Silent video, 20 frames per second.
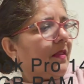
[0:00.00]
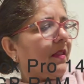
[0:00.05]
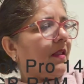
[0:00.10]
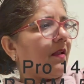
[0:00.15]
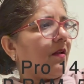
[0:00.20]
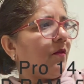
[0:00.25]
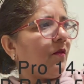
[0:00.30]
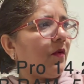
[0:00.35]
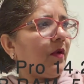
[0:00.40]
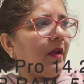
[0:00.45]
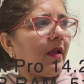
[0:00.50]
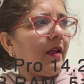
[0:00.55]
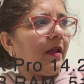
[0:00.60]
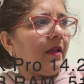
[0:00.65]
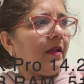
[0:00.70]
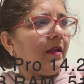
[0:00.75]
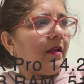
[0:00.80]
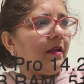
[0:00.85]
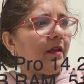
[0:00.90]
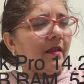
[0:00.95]

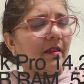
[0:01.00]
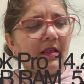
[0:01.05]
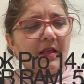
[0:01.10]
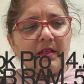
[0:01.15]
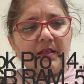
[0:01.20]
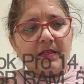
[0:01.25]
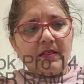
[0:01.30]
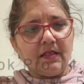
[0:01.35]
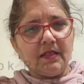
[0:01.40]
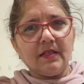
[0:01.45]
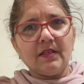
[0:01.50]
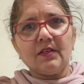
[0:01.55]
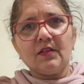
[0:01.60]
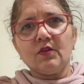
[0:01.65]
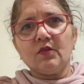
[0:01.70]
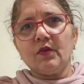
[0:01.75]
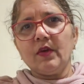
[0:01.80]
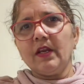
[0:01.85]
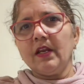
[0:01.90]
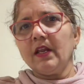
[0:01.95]
Okay, that's the
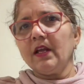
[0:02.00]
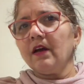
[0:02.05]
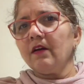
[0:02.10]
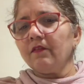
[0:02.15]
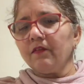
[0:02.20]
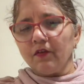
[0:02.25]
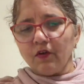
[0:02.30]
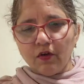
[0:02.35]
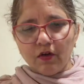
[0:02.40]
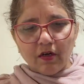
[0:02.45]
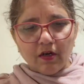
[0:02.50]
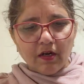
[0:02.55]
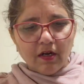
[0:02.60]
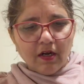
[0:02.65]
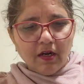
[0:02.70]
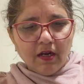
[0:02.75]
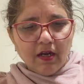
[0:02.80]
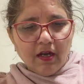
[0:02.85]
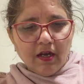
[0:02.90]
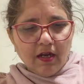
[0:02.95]
screen cover.
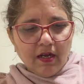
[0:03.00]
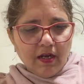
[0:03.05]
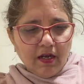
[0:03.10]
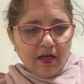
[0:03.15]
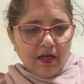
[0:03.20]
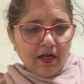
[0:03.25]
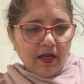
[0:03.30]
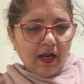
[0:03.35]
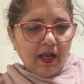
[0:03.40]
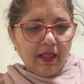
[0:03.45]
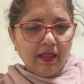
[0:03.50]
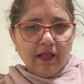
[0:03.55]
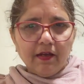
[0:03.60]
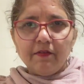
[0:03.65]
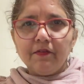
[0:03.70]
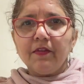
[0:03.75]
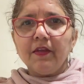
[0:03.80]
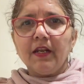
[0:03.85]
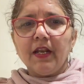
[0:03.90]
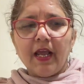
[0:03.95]
I
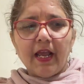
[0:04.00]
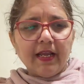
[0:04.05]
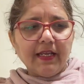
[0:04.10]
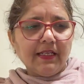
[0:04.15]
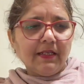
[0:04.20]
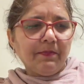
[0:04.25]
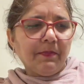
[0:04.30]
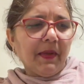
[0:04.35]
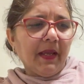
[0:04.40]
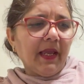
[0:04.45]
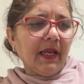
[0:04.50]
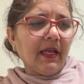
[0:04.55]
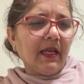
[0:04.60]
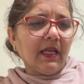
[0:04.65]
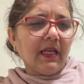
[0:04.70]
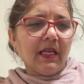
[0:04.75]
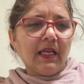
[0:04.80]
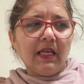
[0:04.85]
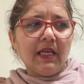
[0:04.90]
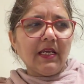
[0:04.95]
love the nice big
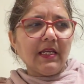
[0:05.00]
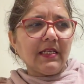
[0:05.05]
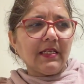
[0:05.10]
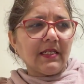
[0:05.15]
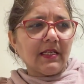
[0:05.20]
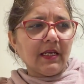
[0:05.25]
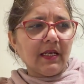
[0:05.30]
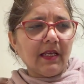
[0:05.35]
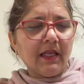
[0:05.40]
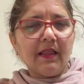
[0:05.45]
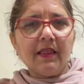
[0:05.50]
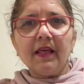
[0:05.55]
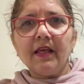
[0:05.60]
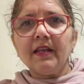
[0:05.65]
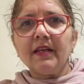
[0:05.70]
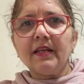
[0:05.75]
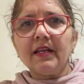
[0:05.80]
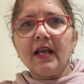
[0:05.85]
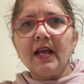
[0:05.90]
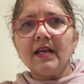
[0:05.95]
keys that
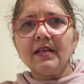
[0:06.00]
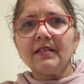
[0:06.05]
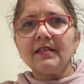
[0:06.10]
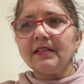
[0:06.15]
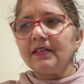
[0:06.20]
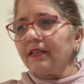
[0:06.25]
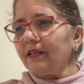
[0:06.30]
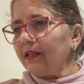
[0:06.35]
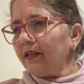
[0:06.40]
it has.